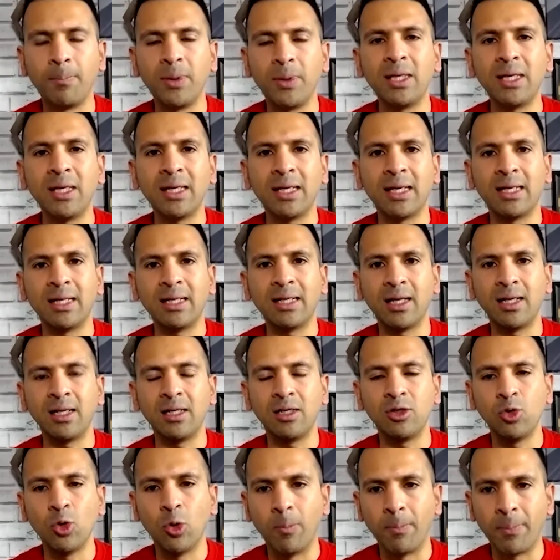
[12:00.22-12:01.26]
being and
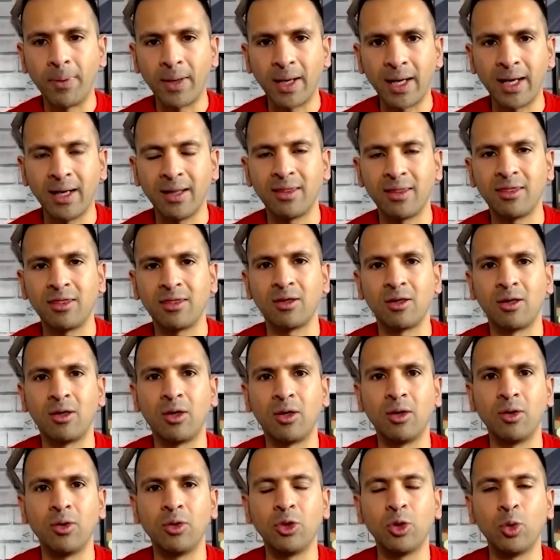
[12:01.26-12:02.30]
your path
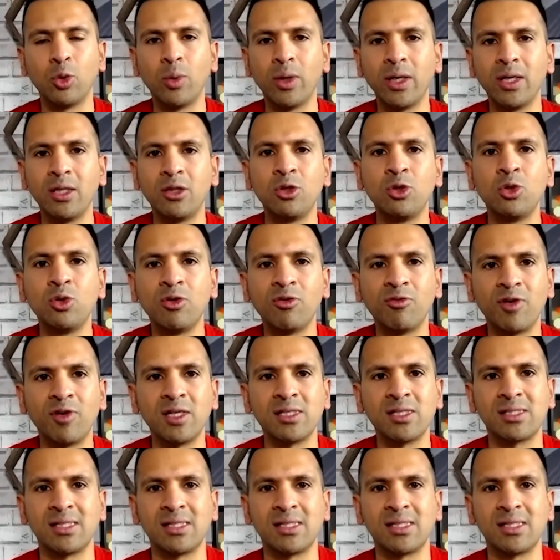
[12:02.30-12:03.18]
on the way the universe